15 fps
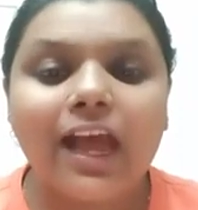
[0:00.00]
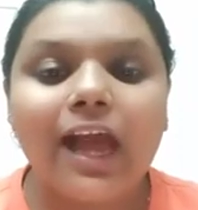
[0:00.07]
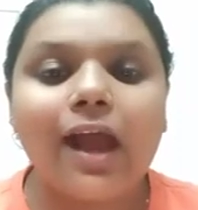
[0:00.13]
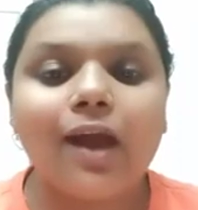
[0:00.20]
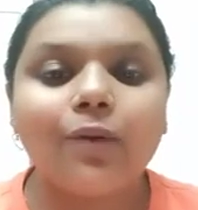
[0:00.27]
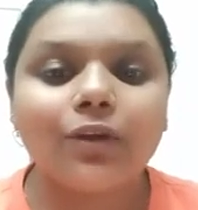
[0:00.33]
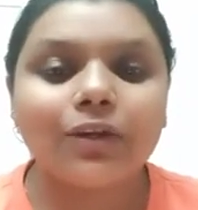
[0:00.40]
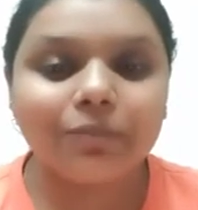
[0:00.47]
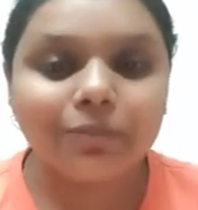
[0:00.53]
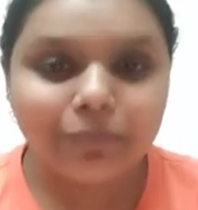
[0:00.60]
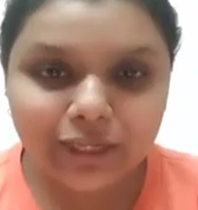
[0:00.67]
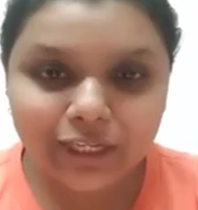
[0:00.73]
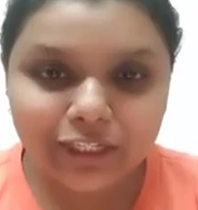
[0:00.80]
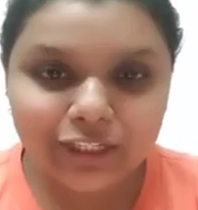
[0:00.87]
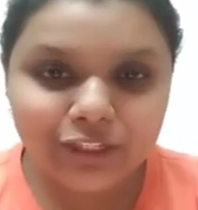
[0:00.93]
I would
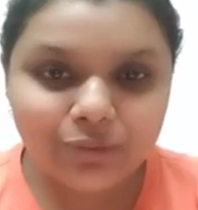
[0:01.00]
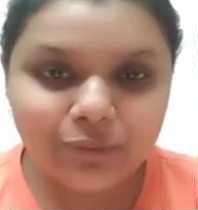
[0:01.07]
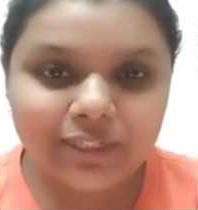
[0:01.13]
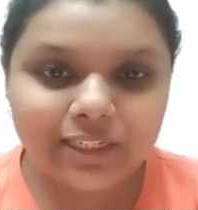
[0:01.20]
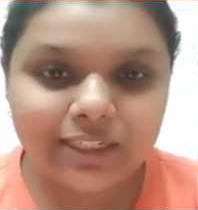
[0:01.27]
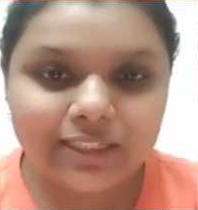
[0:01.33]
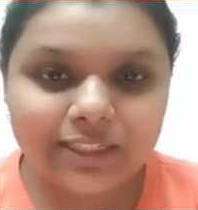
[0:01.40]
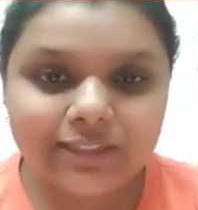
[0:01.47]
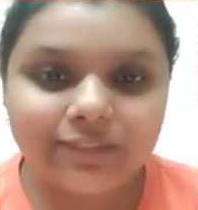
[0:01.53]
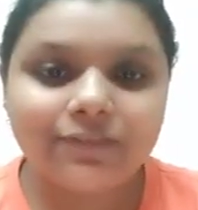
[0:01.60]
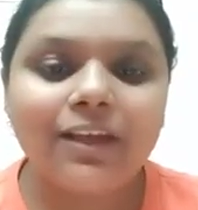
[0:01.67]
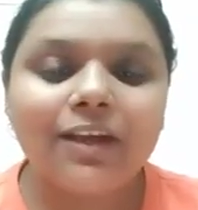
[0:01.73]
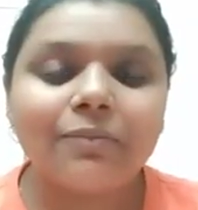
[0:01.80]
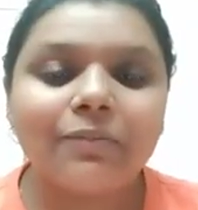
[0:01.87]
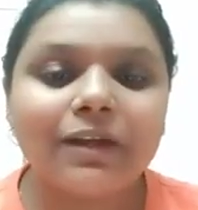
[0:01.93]
make you attentive
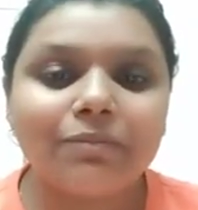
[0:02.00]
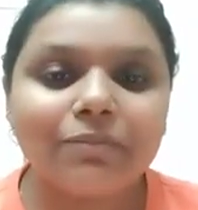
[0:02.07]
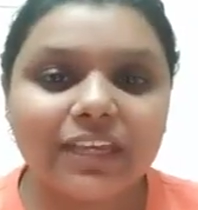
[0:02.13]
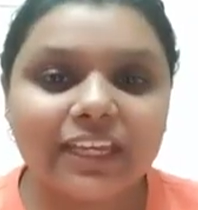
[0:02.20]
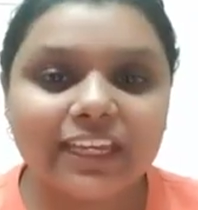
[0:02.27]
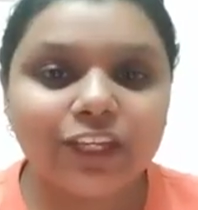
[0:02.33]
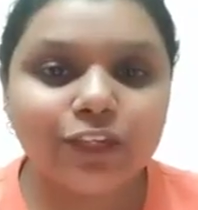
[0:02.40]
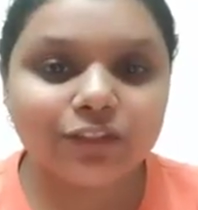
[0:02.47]
by making